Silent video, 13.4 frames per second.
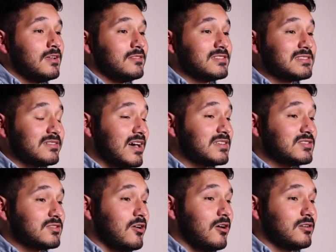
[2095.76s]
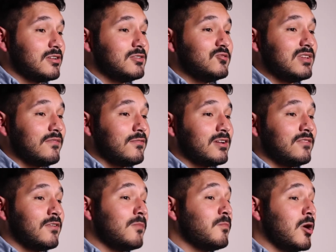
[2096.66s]
This last song, You Never
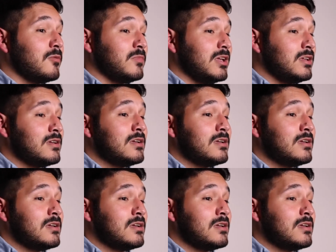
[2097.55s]
Give Up on Me,